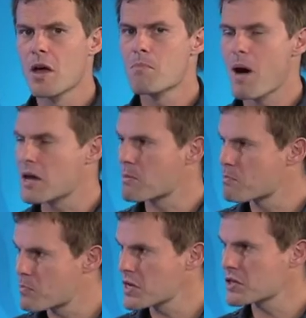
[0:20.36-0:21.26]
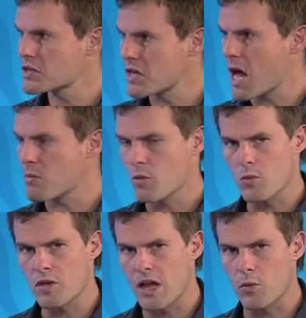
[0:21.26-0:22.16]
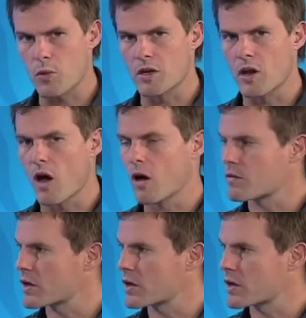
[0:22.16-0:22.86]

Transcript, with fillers: made a big statement with another win over their